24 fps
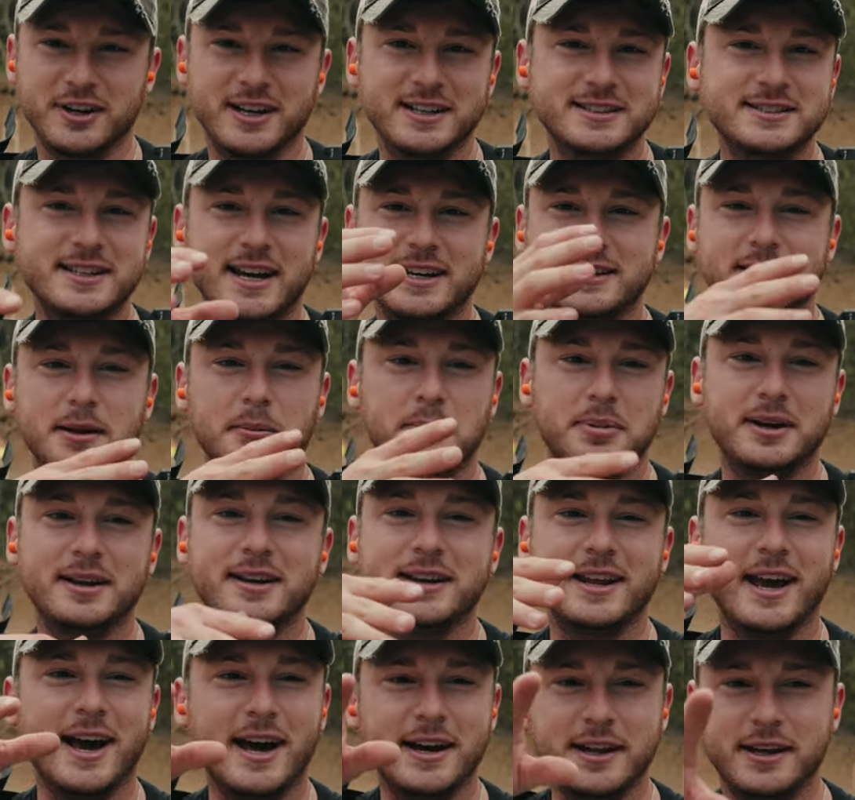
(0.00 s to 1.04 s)
It's like the
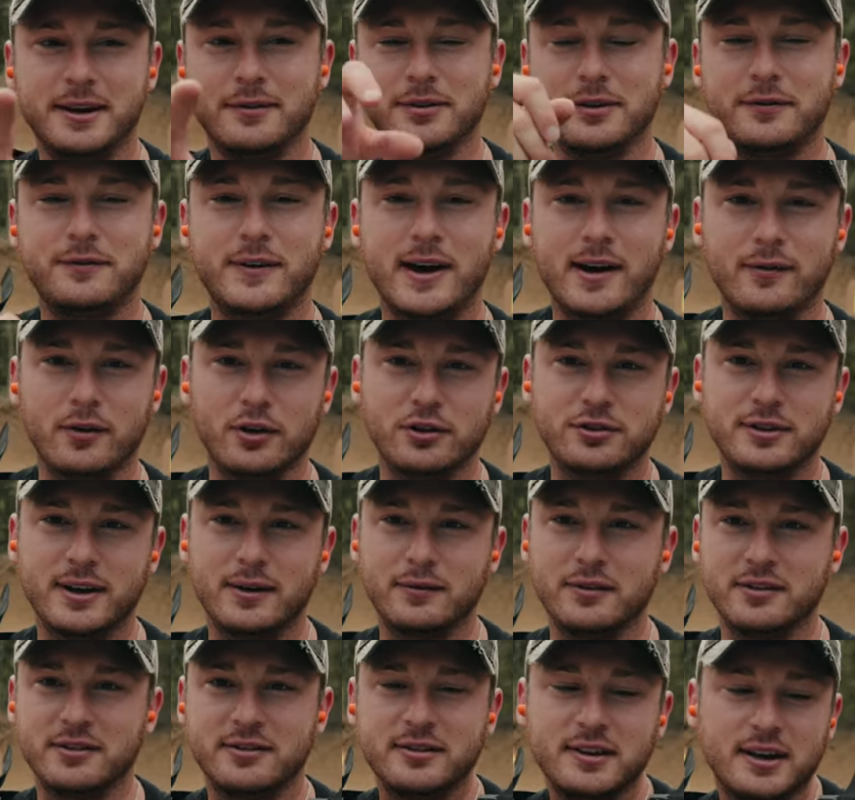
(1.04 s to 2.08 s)
big daddy of the
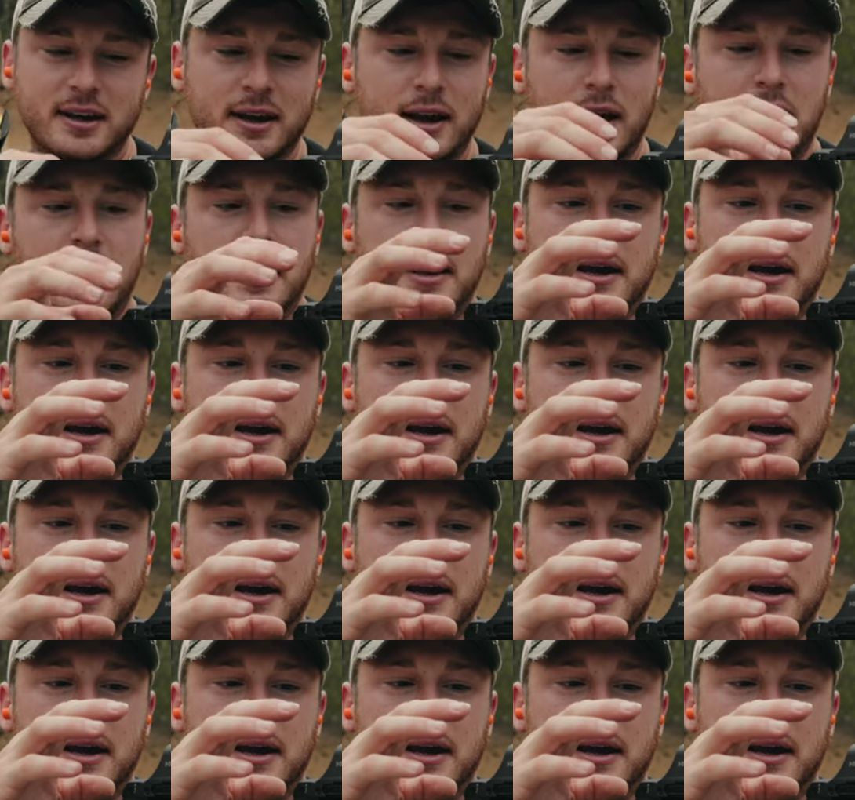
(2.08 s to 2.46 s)
507C.